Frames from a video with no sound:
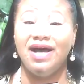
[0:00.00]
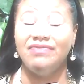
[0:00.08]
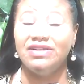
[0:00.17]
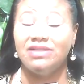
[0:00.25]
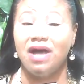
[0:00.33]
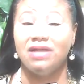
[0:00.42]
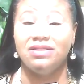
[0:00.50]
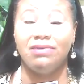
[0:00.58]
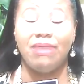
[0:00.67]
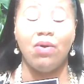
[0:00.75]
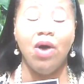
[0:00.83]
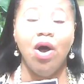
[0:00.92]
love. It talks
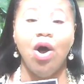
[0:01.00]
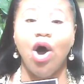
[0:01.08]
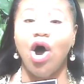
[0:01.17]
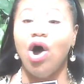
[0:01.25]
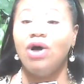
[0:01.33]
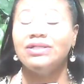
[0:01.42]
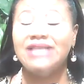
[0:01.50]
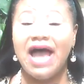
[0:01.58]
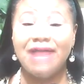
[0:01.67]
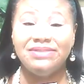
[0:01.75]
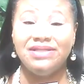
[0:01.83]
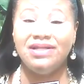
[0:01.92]
about all
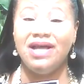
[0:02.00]
types